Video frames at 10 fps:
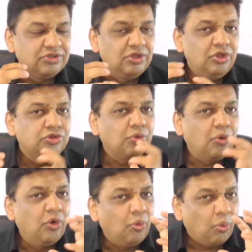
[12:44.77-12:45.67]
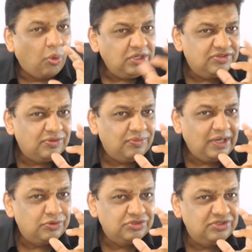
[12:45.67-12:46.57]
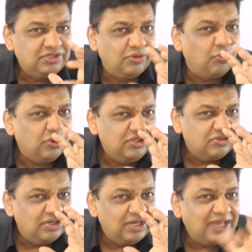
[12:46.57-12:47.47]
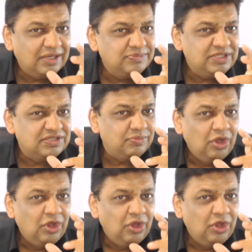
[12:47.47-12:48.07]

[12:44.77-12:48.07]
So what is the velocity? What is the dynamism?